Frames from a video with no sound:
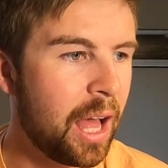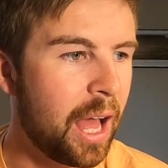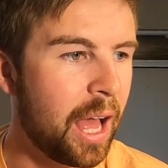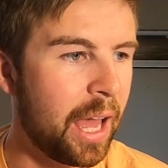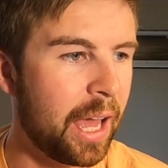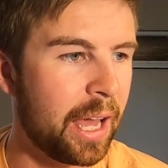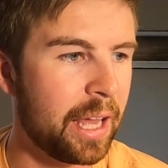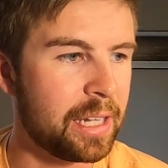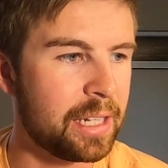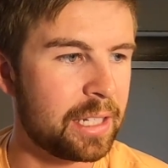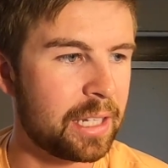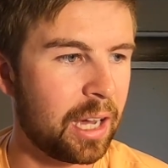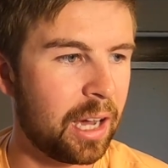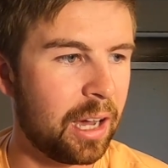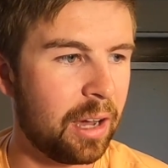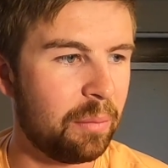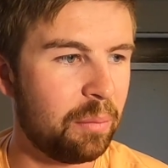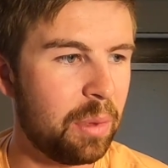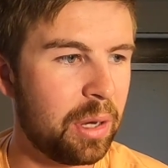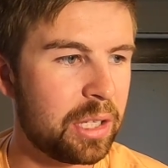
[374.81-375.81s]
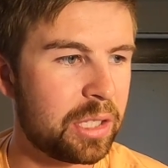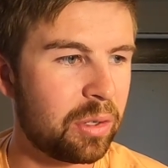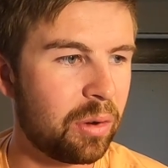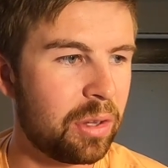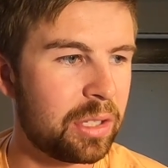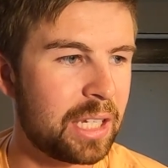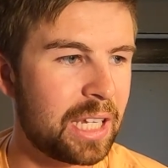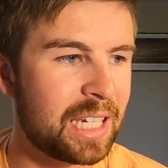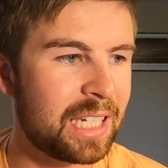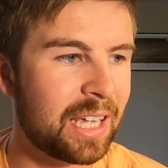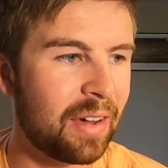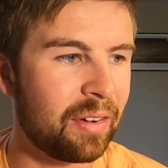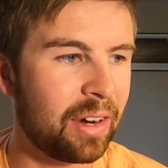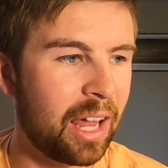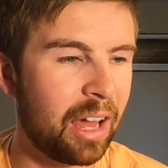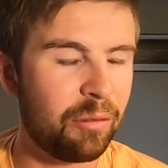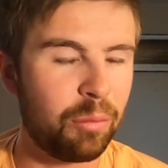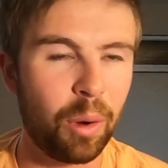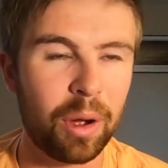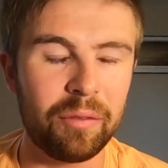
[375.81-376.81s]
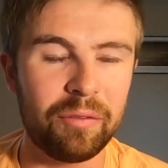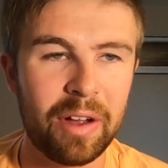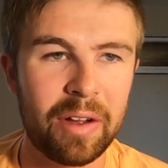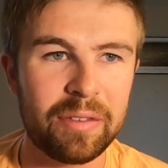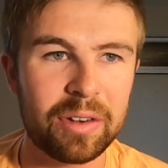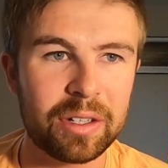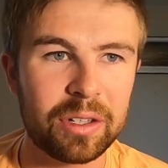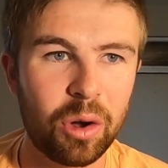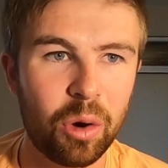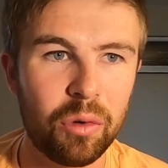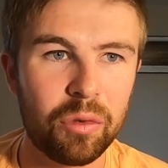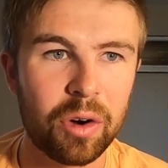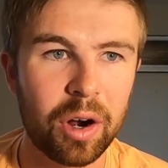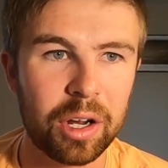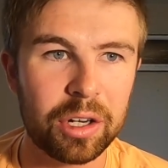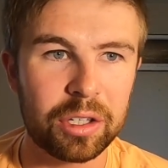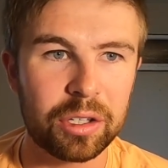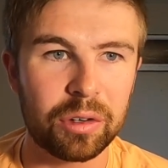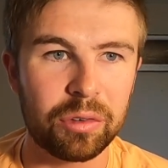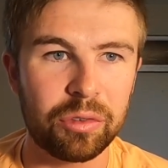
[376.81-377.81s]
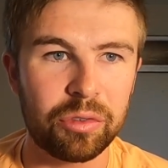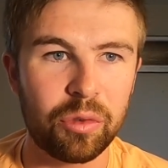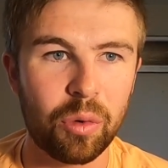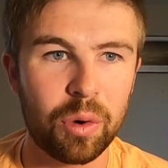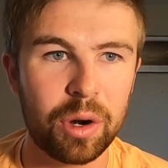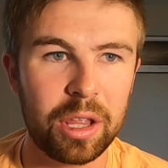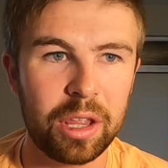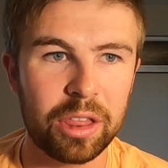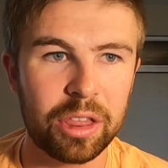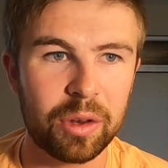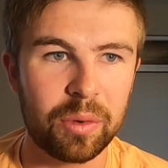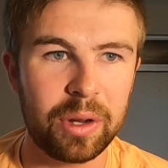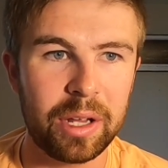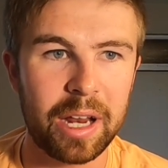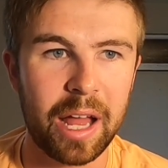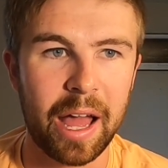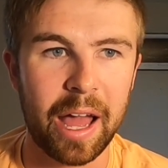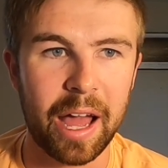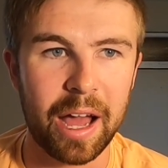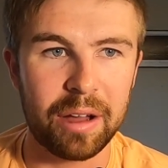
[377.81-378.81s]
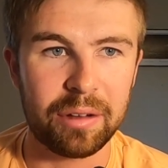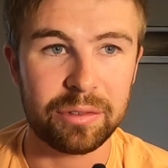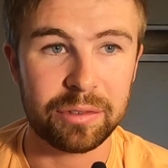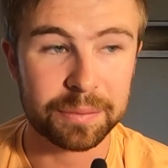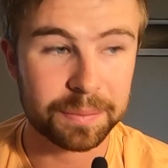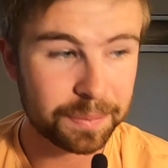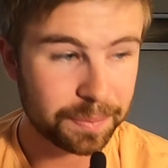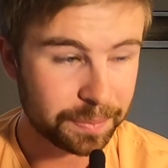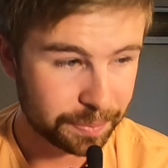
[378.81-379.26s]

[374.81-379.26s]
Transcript: And uh, Minnesota is a seven and a half point favorite over under 43 and a half.